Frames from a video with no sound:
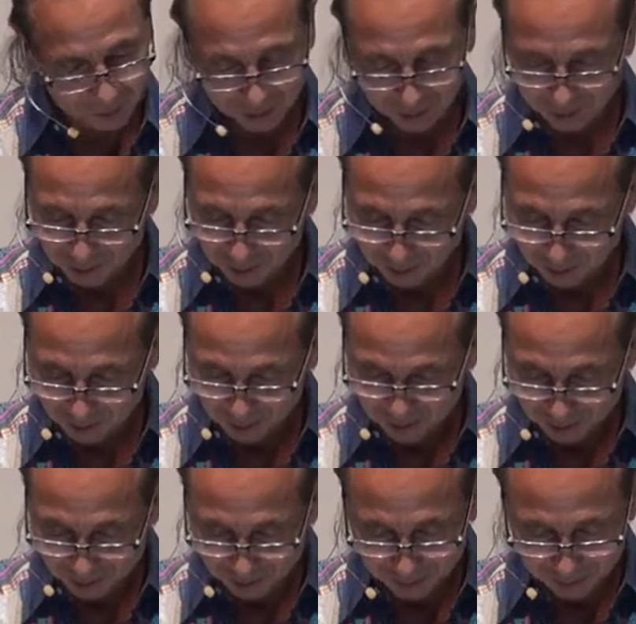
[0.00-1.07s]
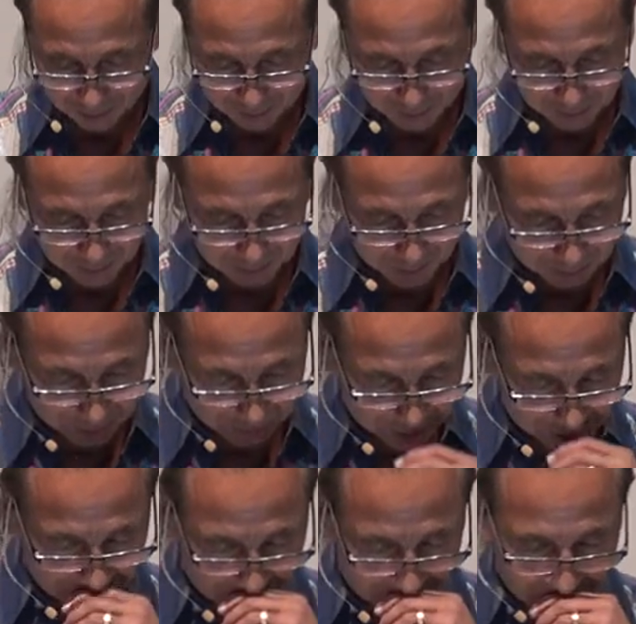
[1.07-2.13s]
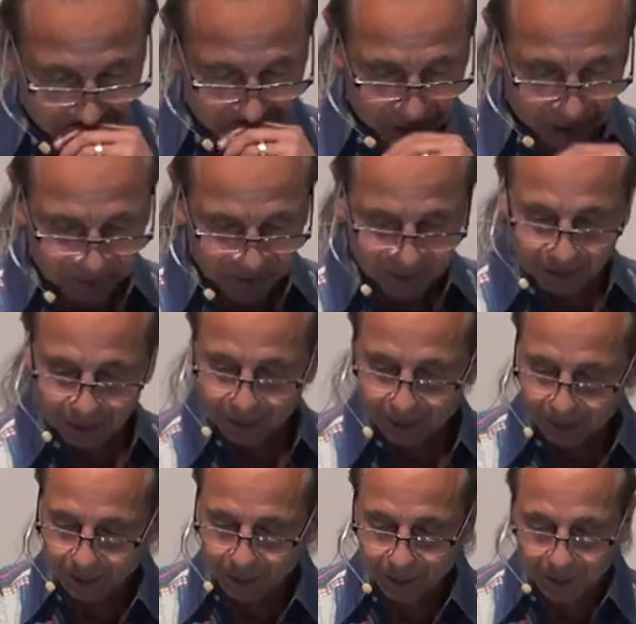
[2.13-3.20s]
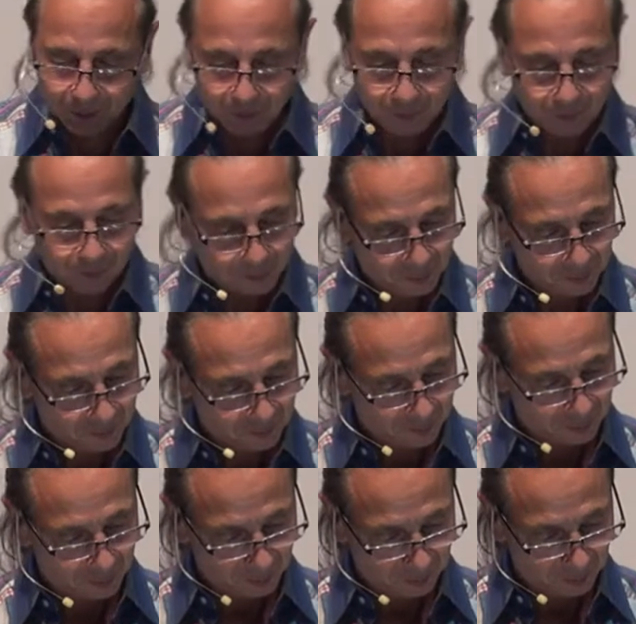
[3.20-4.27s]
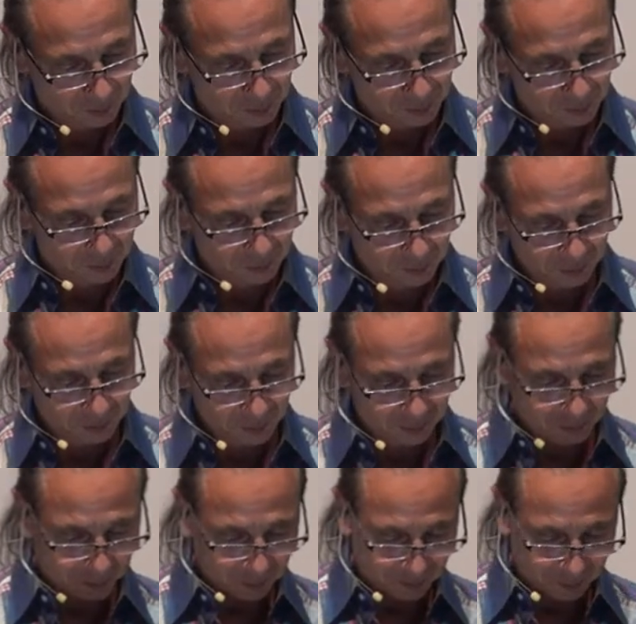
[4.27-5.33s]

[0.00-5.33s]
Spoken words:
(silence)